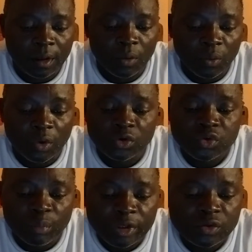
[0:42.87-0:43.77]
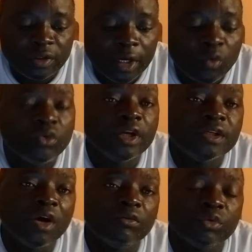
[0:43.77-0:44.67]
We also mentioned the coup
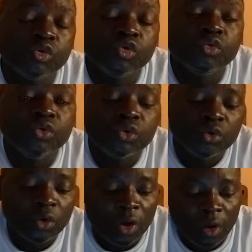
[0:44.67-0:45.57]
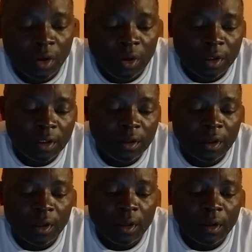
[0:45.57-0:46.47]
d'etat of Ruchuchu in
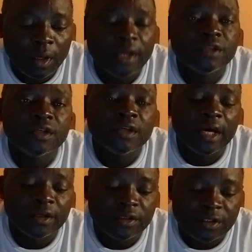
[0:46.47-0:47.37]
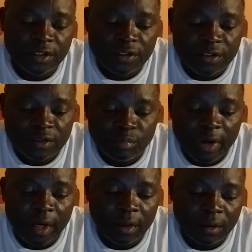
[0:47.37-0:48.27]
1896
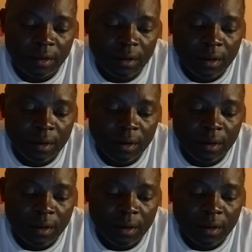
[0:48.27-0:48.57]
by